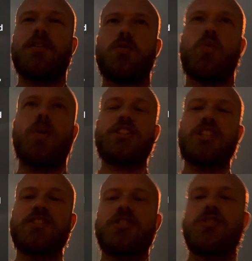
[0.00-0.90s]
when
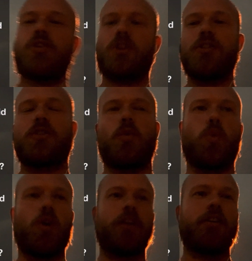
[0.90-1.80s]
Jesus turned the
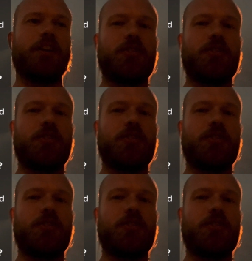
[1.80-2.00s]
water into